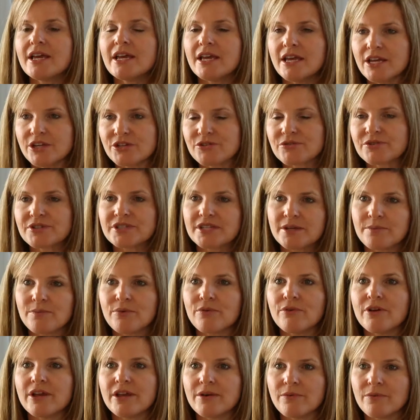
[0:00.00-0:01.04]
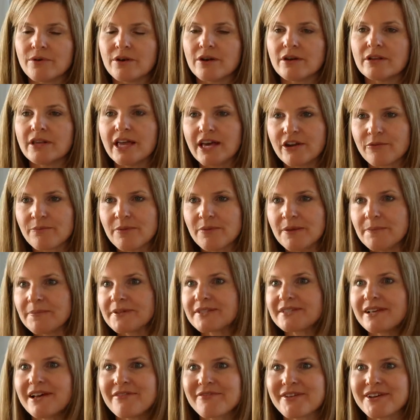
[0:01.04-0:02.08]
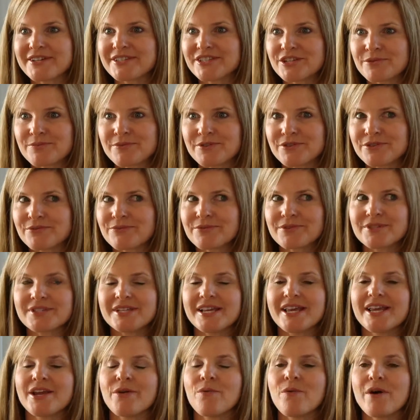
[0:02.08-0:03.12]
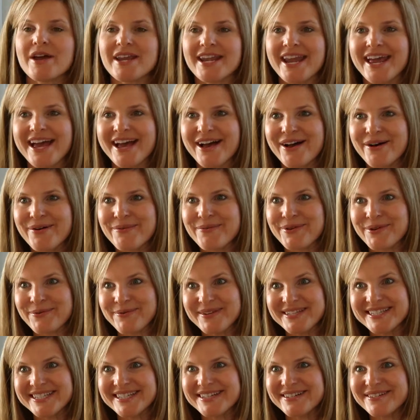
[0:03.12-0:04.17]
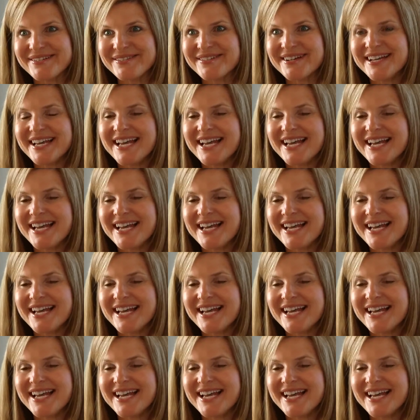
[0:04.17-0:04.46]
interesting point where a lot of PeopleSoft customers were saying, "What now? What do we do?"